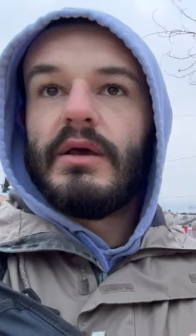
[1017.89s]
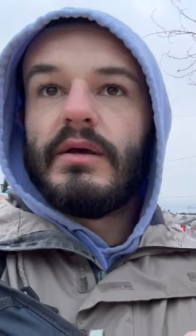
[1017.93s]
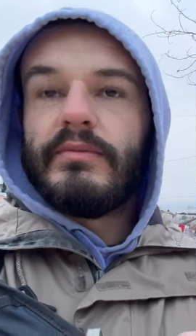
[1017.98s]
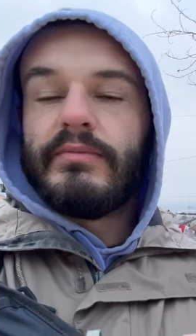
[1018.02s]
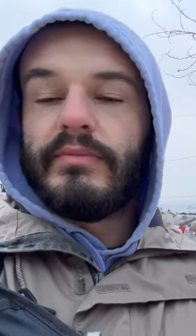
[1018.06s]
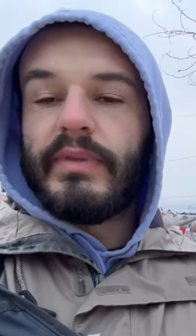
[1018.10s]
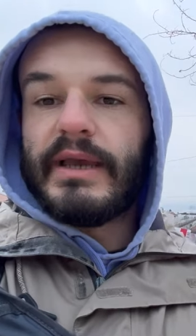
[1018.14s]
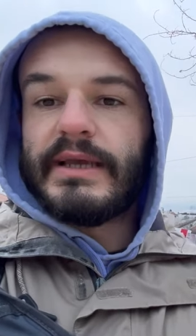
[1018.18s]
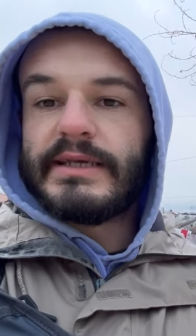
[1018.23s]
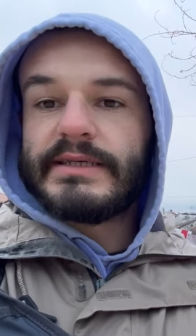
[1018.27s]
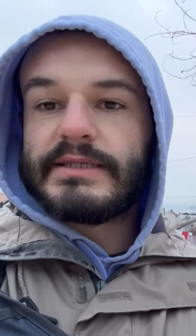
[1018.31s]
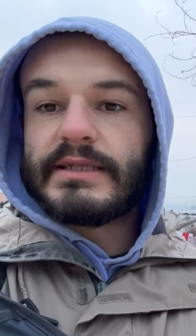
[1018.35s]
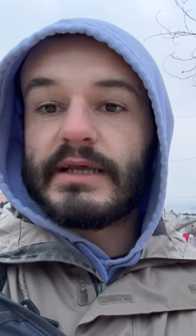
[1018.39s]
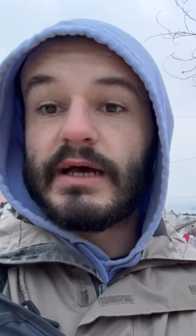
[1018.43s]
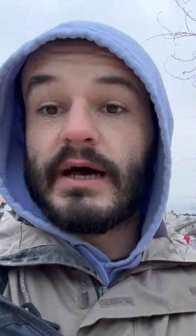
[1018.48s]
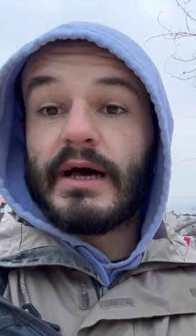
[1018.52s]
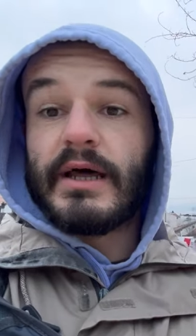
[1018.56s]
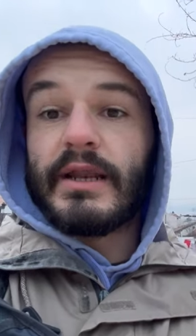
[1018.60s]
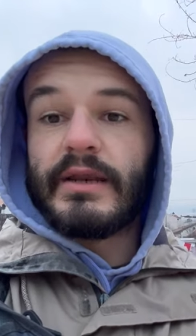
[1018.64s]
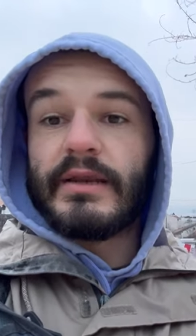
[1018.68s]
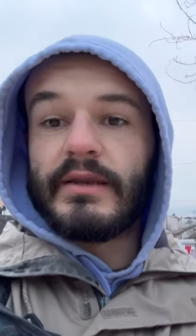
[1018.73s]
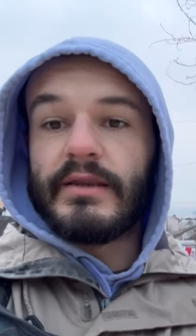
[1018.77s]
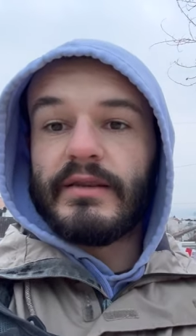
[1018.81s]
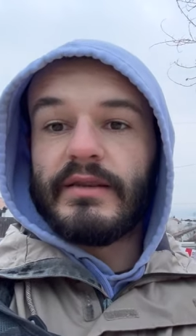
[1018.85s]
based
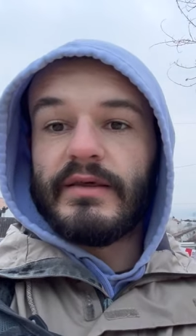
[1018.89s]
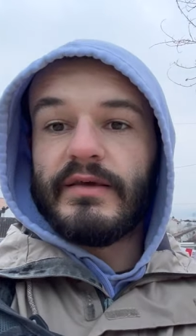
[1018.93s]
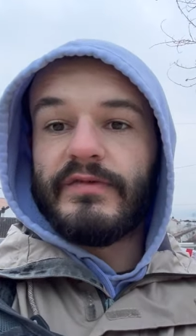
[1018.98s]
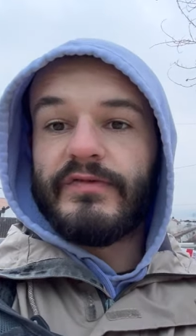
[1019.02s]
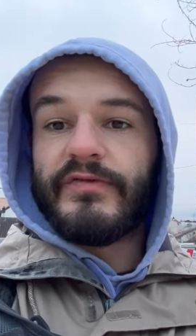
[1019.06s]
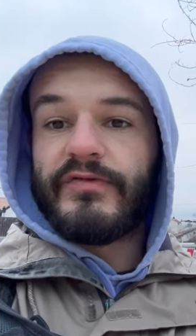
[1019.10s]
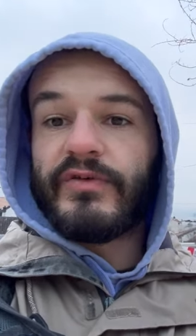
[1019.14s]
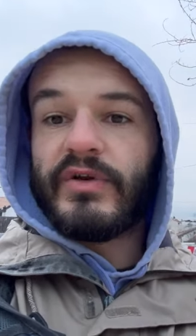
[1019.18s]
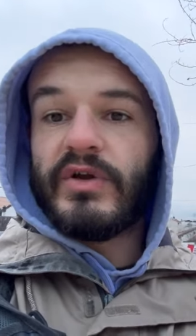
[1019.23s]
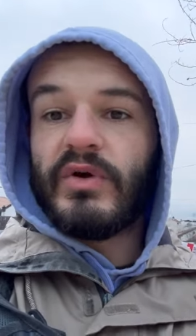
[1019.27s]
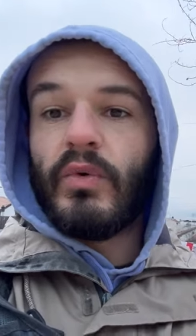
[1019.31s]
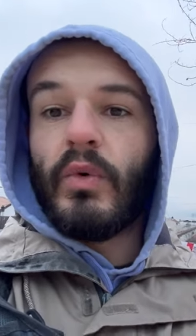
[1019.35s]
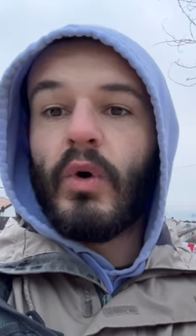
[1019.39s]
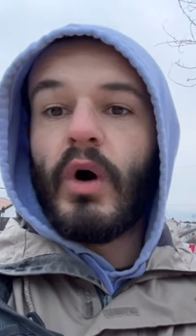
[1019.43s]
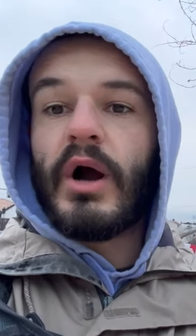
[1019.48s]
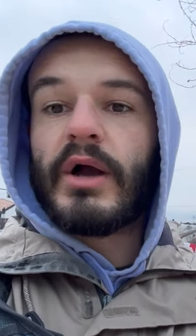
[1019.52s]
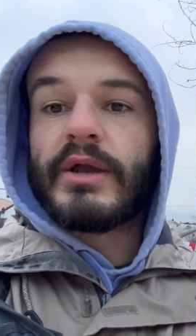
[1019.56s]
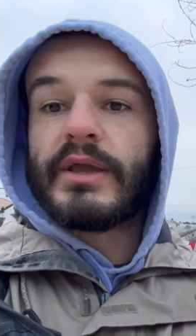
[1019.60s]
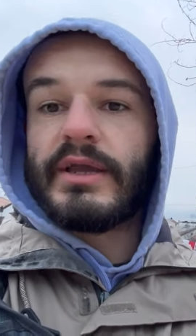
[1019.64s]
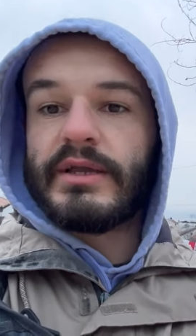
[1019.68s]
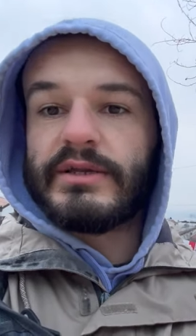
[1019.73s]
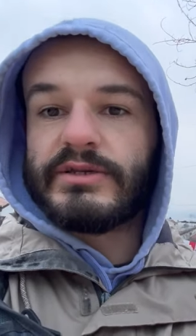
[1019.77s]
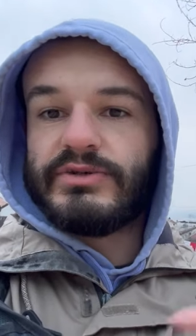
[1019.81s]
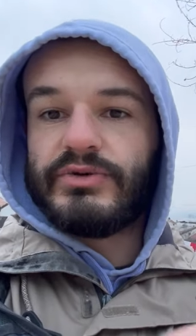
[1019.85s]
on the free
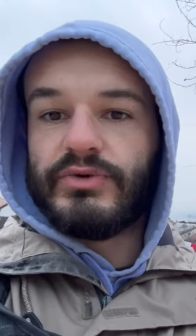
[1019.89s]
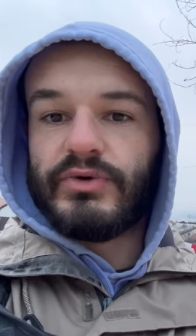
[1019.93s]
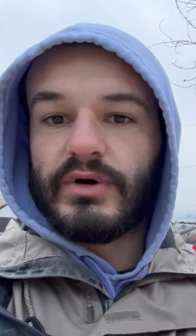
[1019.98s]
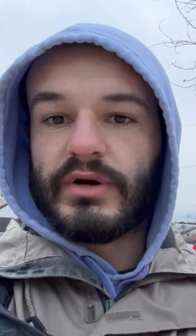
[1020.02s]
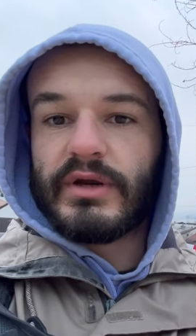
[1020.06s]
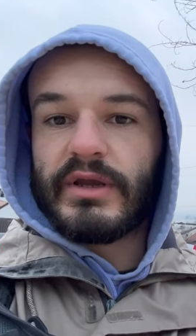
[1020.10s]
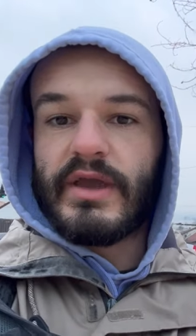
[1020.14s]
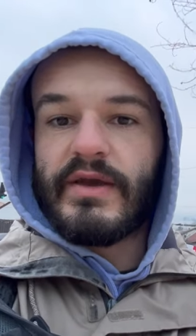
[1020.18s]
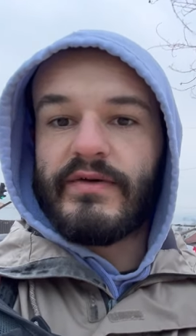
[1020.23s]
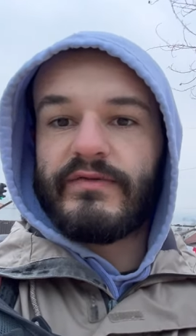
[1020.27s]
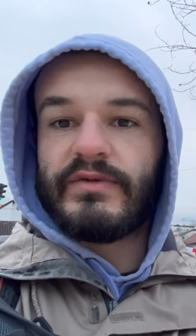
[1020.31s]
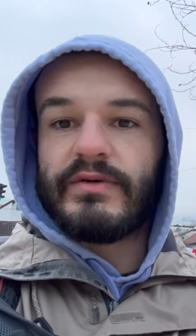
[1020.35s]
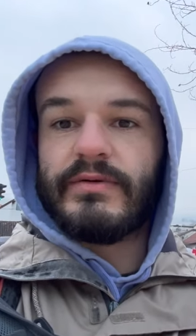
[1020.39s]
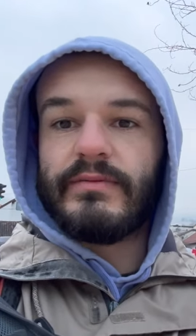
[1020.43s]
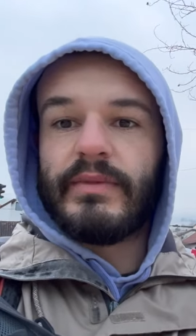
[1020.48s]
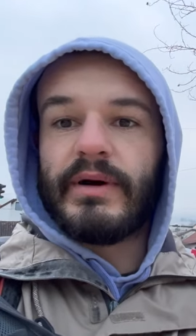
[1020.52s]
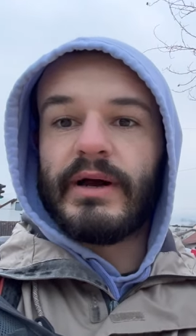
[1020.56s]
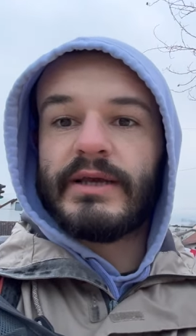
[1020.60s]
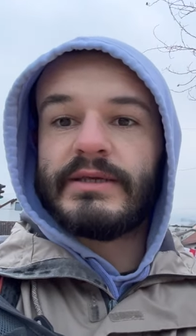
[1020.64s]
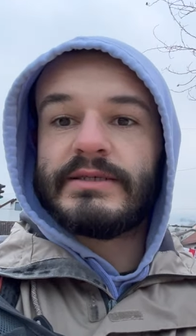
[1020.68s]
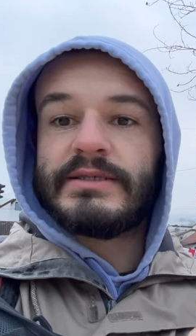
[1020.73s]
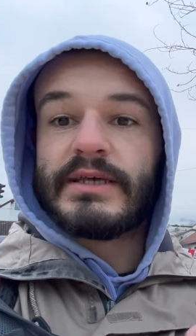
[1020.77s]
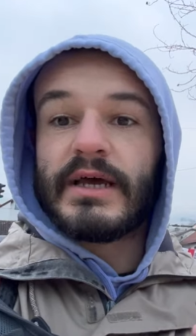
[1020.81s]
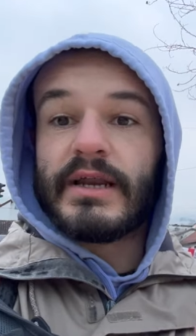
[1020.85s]
walking tour given
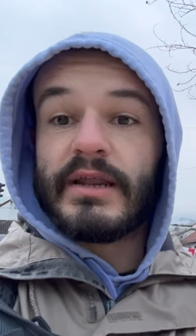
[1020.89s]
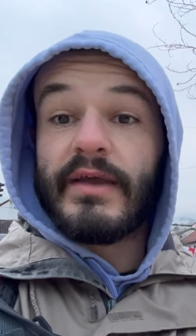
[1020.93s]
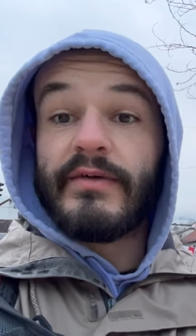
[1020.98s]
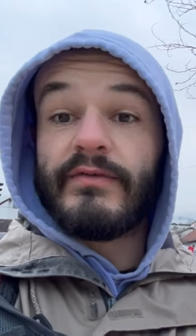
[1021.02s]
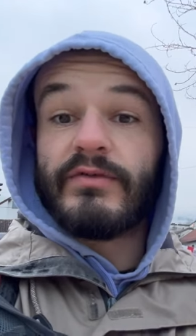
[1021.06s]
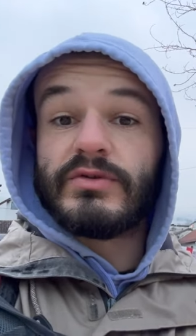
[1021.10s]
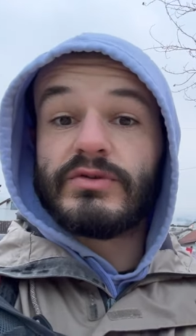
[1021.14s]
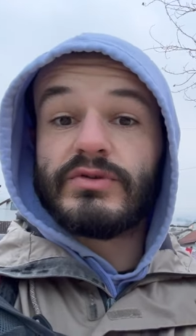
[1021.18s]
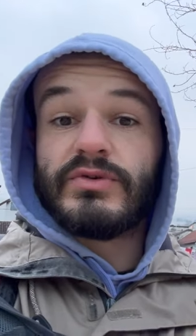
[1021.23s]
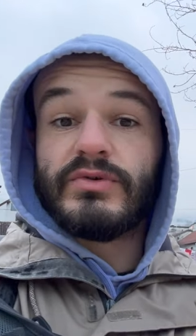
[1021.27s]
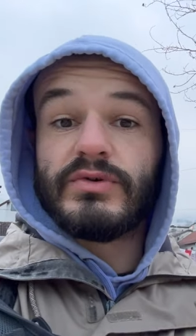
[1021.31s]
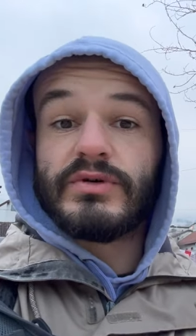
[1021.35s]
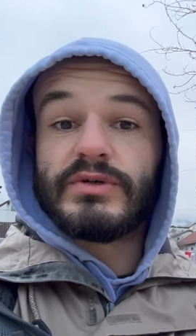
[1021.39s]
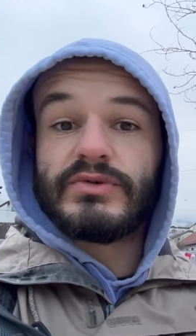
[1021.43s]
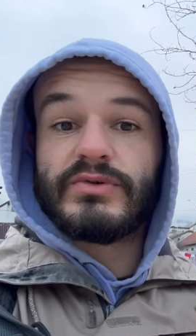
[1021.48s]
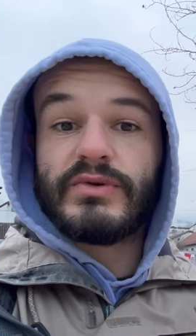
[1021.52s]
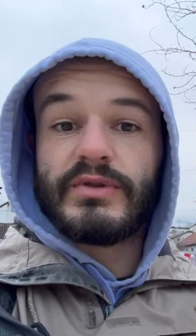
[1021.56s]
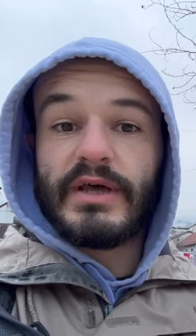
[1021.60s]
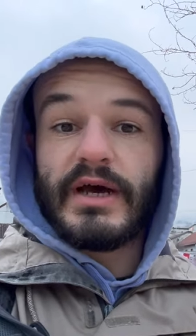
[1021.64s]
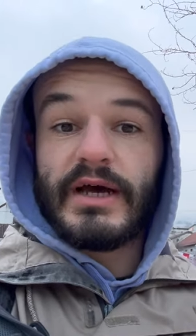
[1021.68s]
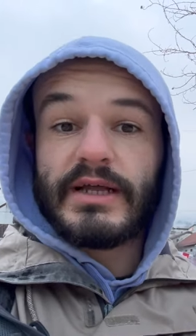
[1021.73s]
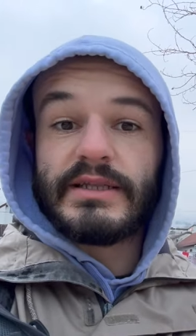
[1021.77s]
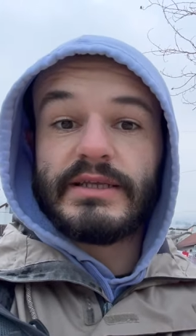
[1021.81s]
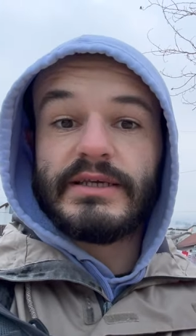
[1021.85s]
by Sarajevo Tours
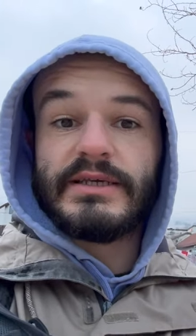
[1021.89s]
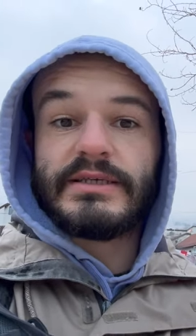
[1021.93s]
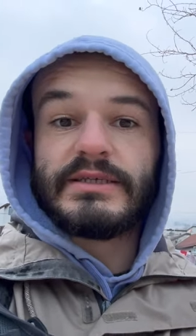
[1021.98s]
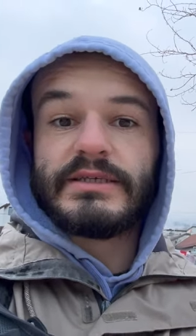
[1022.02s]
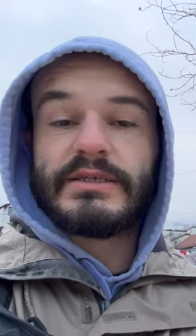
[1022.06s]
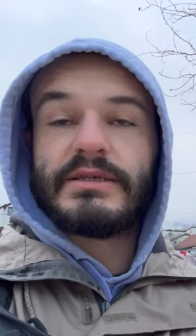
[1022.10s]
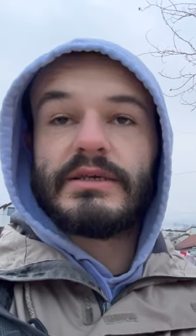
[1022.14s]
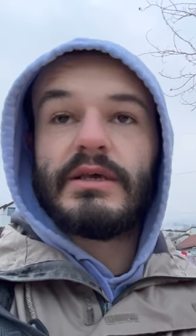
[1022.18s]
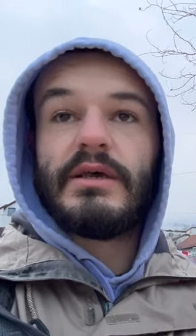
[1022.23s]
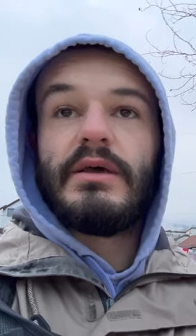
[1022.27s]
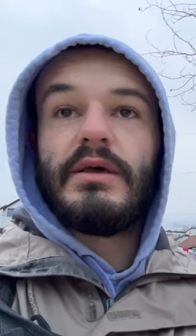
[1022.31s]
with Adis.